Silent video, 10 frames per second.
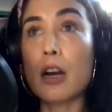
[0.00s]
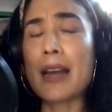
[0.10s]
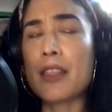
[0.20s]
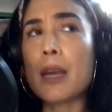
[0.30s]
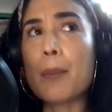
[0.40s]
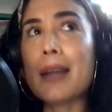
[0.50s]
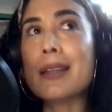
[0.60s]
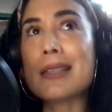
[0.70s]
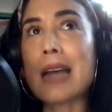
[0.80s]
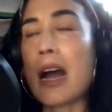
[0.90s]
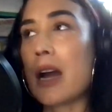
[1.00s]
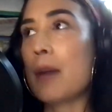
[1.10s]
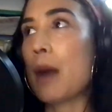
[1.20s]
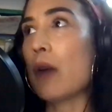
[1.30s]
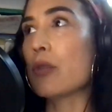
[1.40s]
I think by the
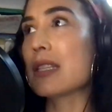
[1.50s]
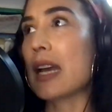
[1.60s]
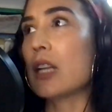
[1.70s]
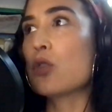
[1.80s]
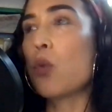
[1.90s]
time I was like